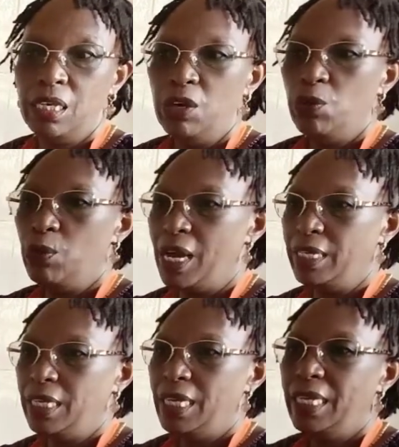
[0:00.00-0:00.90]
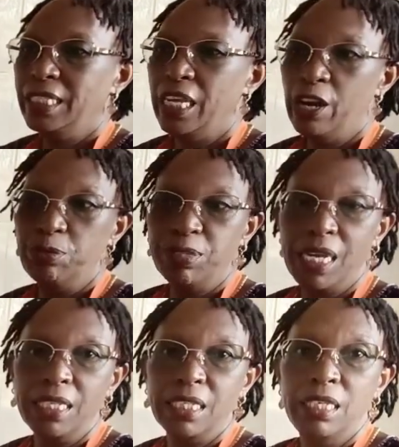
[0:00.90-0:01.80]
One, it helps
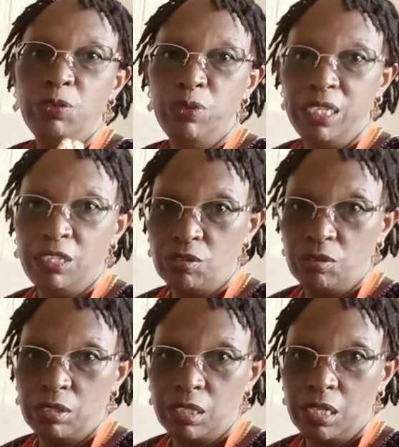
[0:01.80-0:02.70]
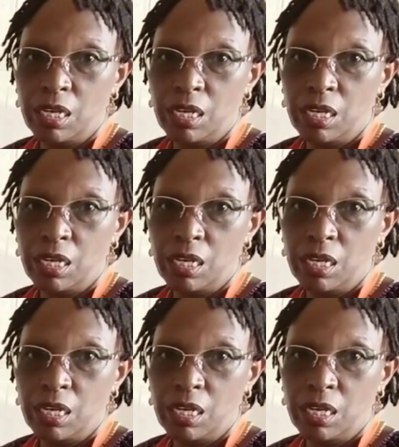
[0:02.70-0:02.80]
us in weight loss.